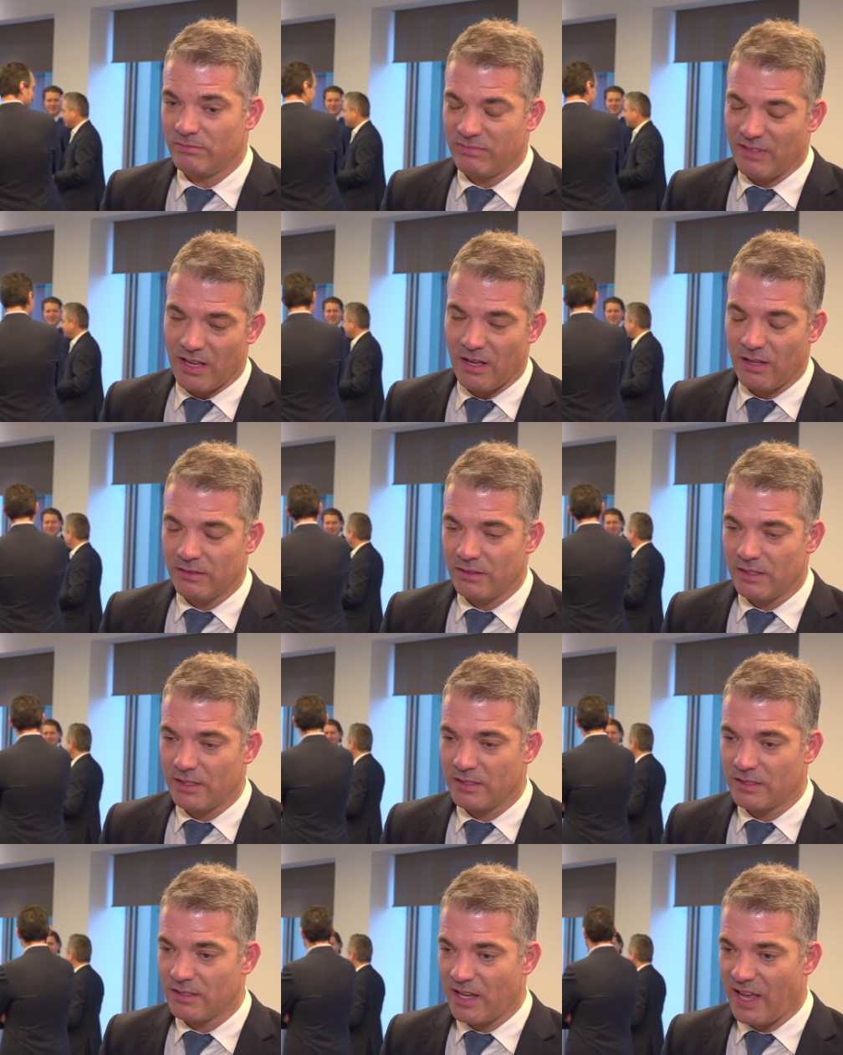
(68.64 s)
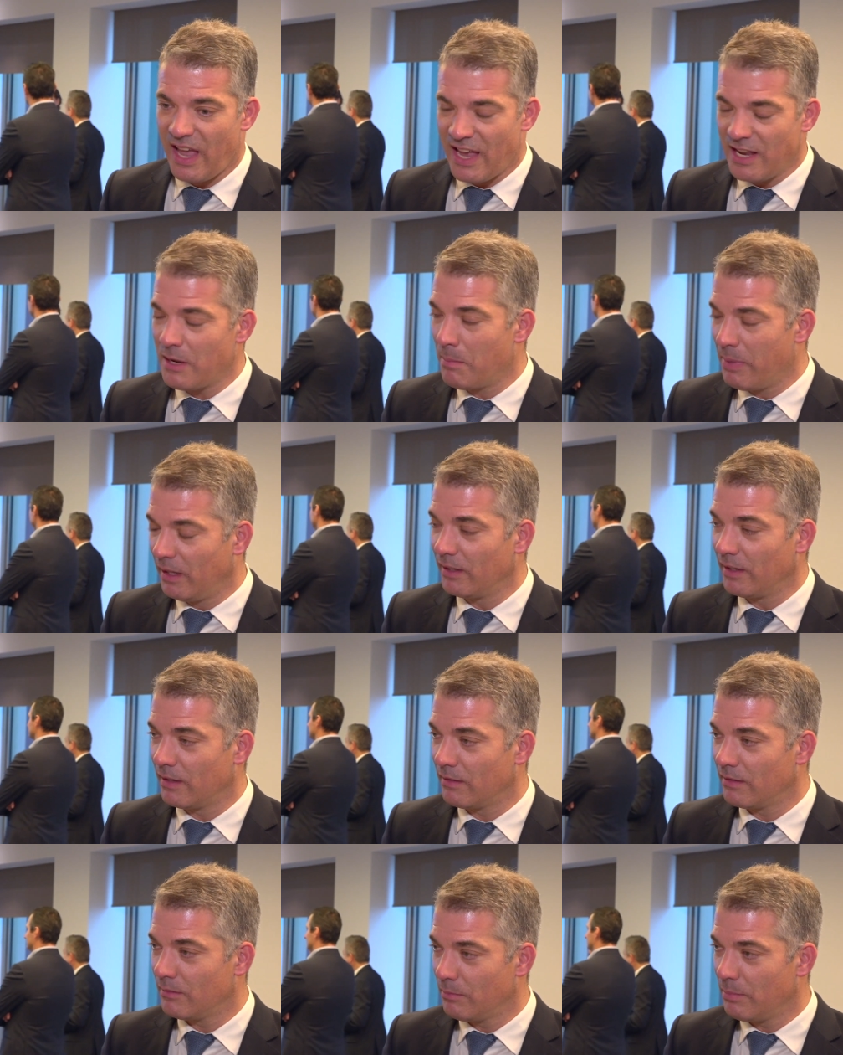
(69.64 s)
yeah, it's 80
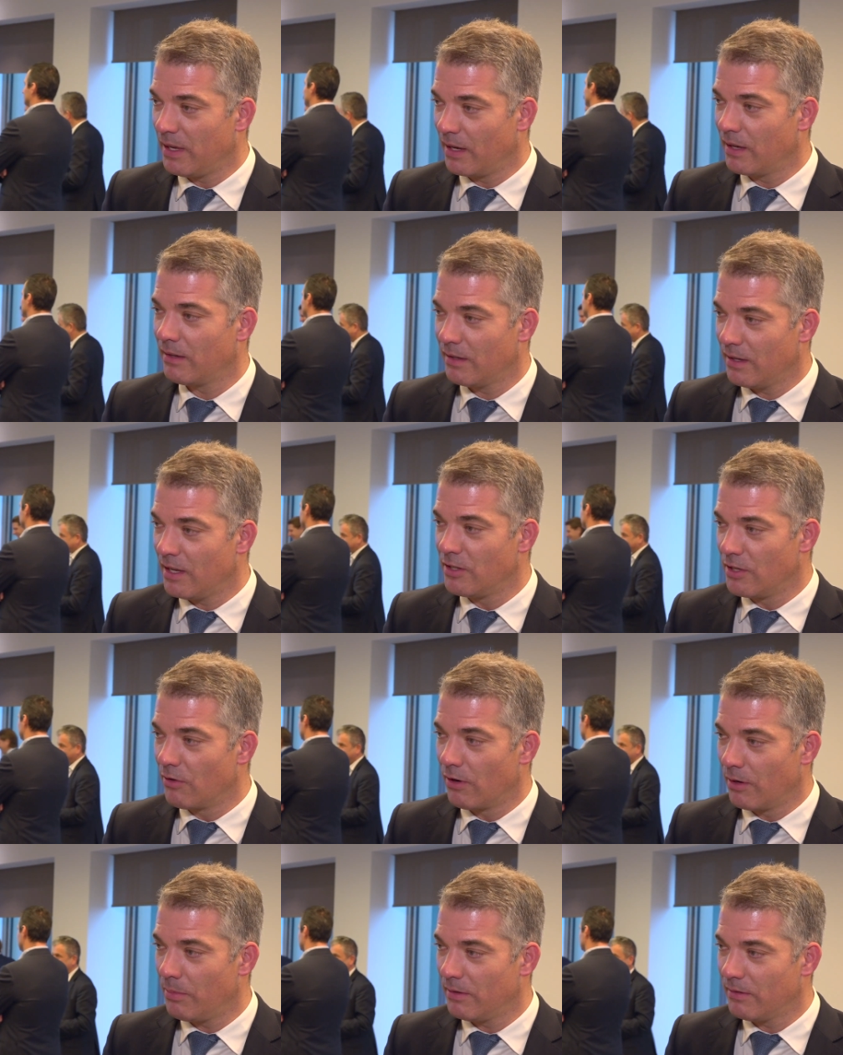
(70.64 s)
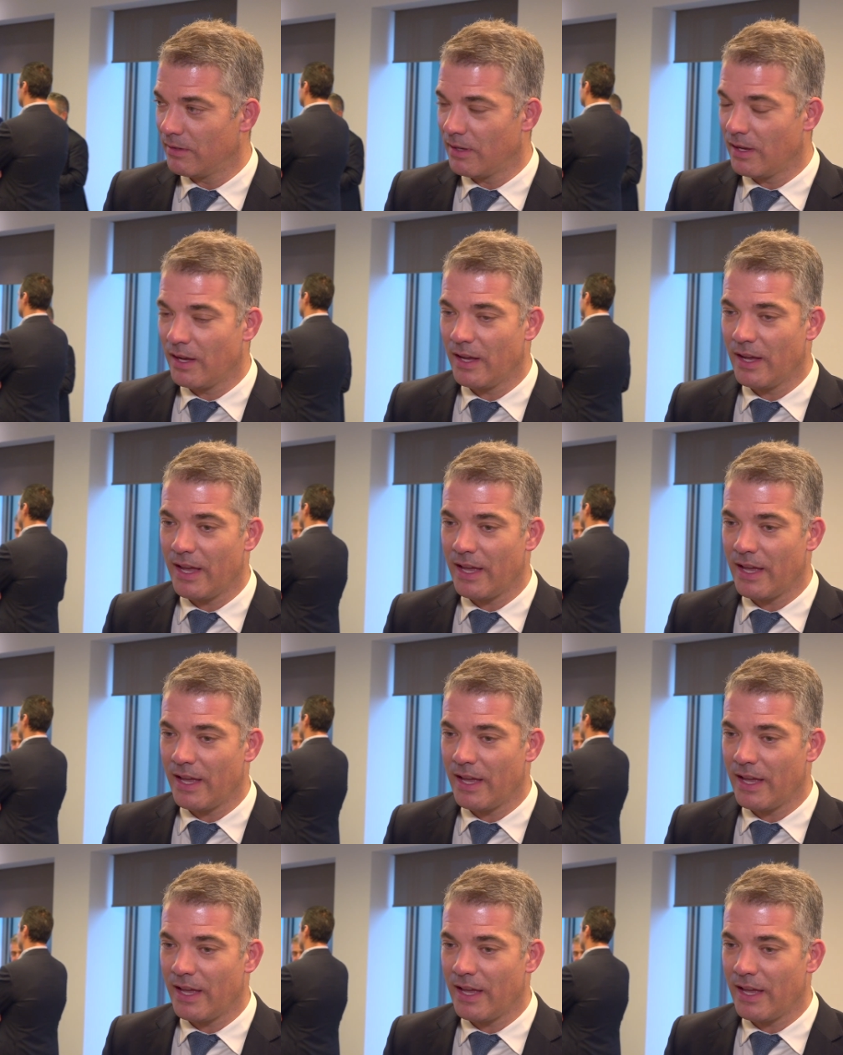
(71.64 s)
billion big in Europe, yeah.